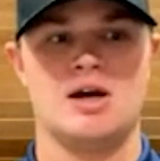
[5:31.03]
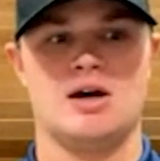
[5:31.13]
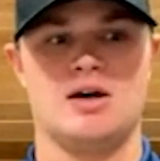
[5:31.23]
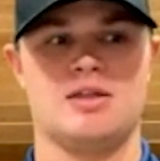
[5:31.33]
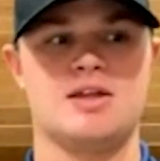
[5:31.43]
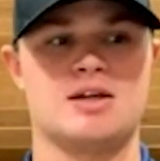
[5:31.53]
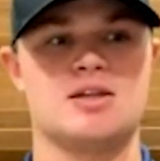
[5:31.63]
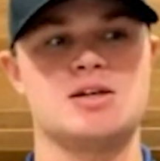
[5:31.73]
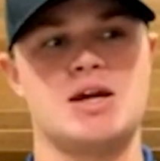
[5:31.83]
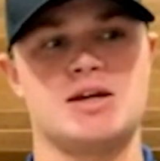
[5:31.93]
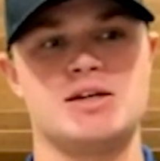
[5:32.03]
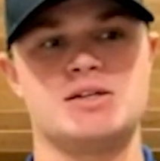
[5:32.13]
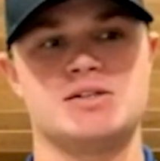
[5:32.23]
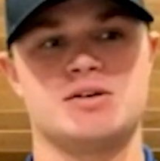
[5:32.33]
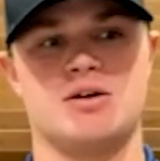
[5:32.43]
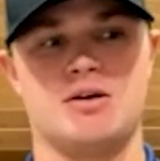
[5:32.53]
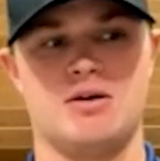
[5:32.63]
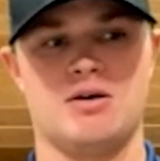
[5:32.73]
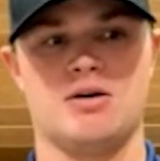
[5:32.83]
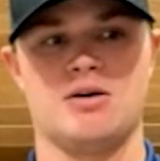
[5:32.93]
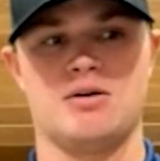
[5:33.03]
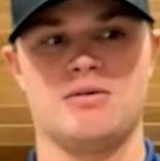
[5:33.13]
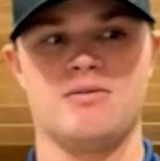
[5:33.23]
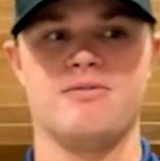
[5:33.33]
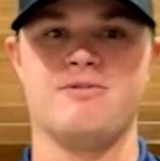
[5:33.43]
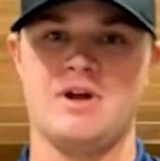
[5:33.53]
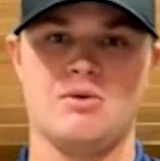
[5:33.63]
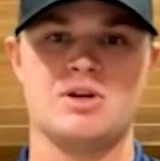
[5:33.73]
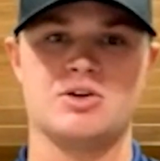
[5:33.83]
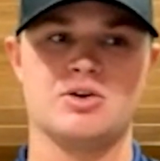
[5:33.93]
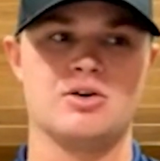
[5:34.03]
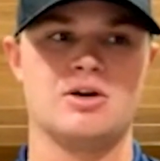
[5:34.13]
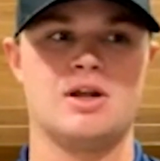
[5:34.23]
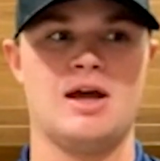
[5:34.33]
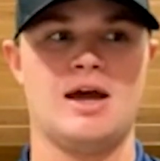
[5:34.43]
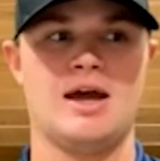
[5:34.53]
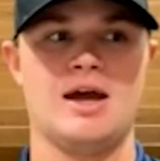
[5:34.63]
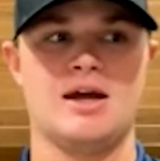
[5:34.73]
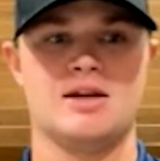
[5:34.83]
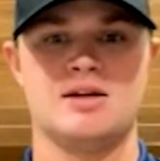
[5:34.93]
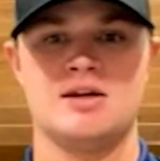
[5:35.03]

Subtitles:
I think the Yankees are very good at